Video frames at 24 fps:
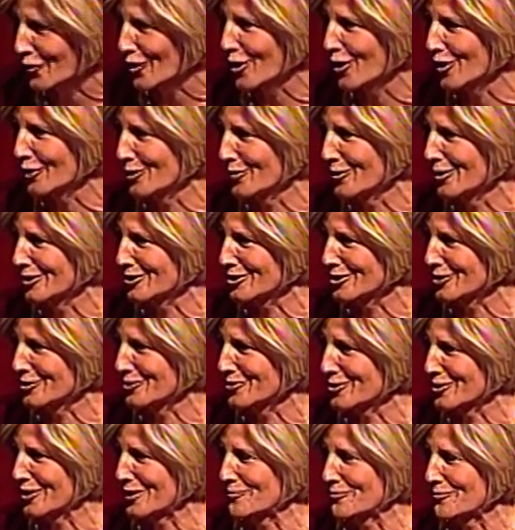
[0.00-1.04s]
all you all do
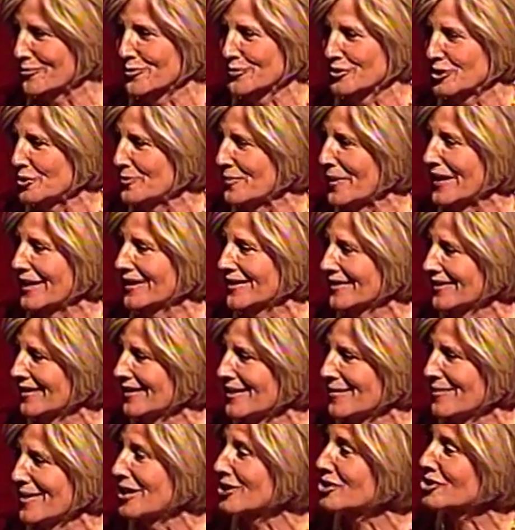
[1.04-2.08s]
to make
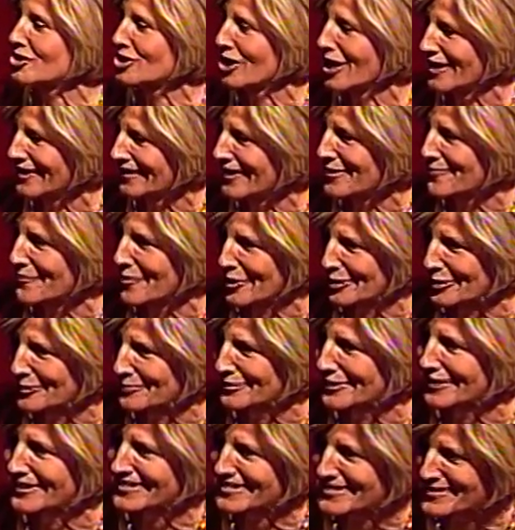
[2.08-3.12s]
us shine in the
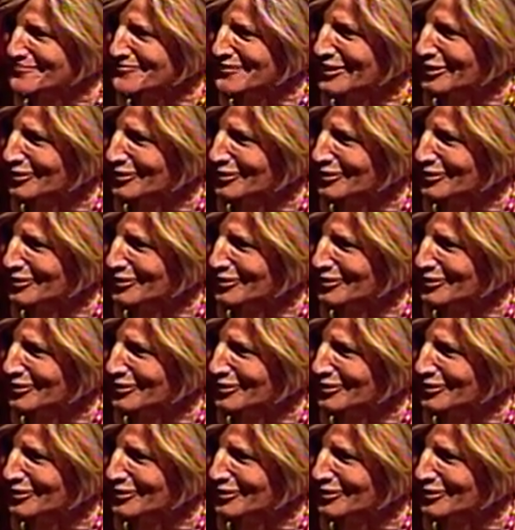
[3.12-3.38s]
marketplace. Thank